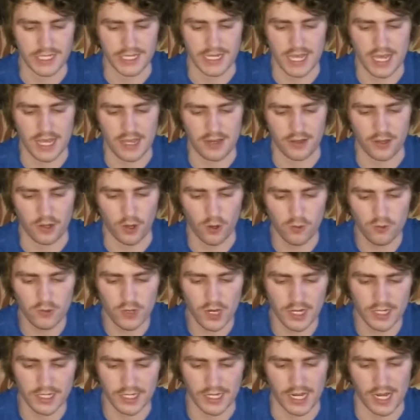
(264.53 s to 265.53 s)
he had no
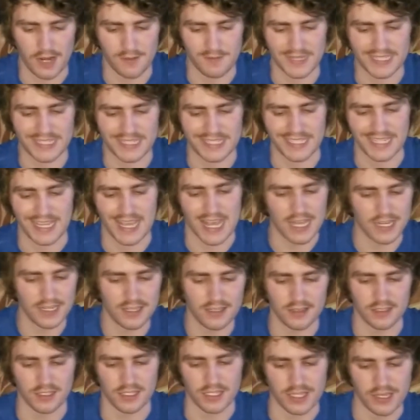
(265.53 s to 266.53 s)
run game at the
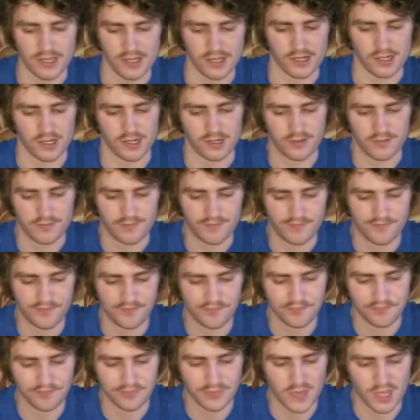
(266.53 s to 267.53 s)
end of the year
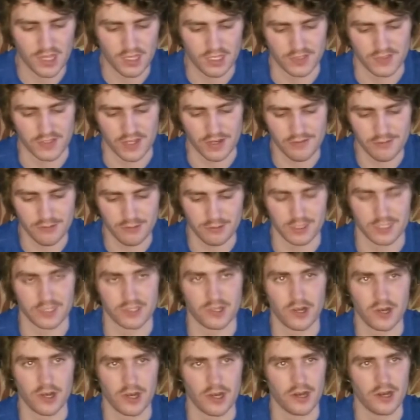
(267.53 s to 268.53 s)
because everyone
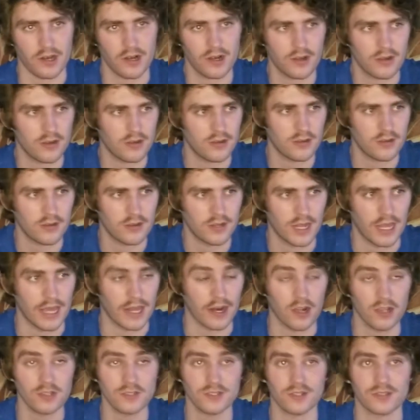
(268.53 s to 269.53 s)
was hurt.
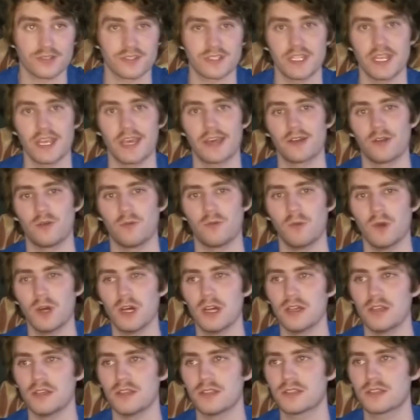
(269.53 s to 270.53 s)
And also Seattle
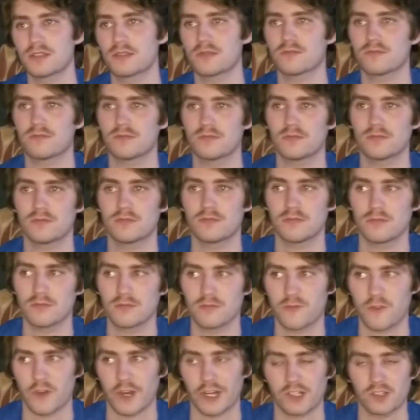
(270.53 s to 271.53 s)
was,
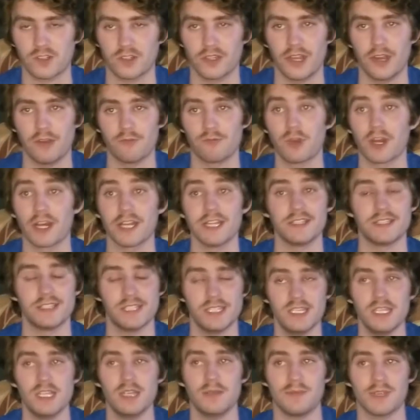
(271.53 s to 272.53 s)
frankly, a running
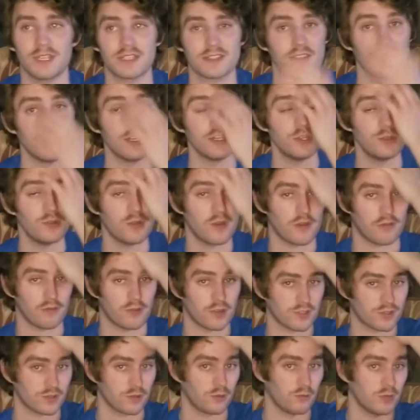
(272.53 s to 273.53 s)
team. Yes, they do
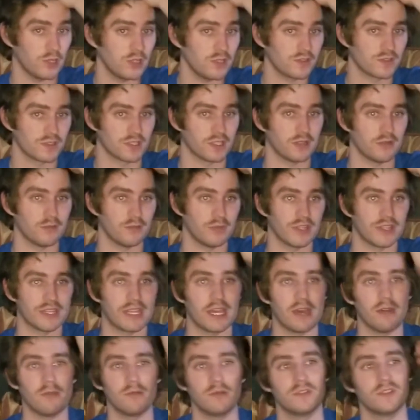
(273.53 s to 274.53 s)
have Russell Wilson,
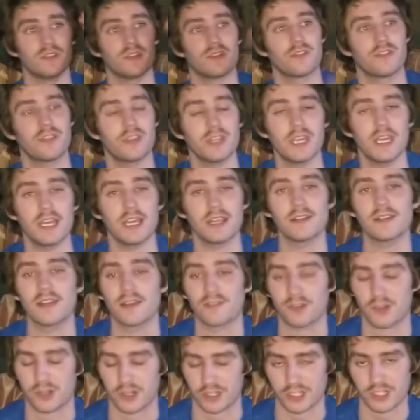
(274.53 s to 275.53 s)
but that was their thing.
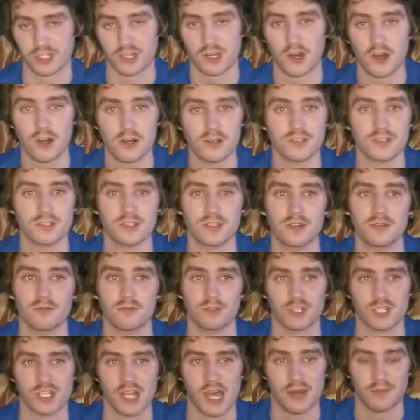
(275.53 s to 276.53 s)
They have Chris
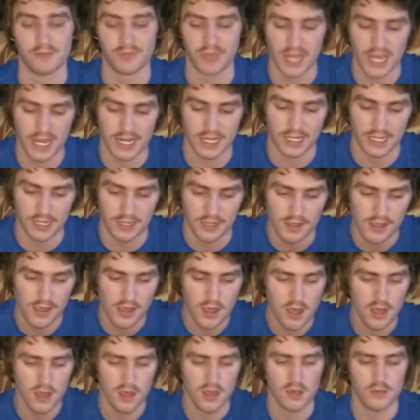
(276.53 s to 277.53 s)
Carson, Rashad Penny.
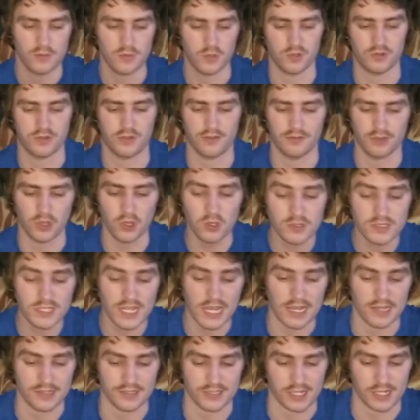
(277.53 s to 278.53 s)
Both of
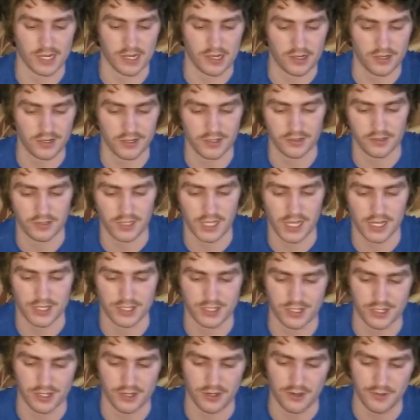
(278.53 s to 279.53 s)
those guys got hurt
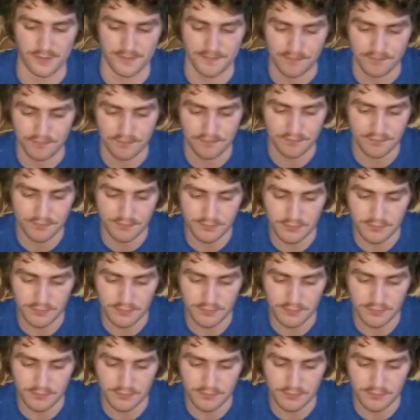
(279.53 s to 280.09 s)
last year.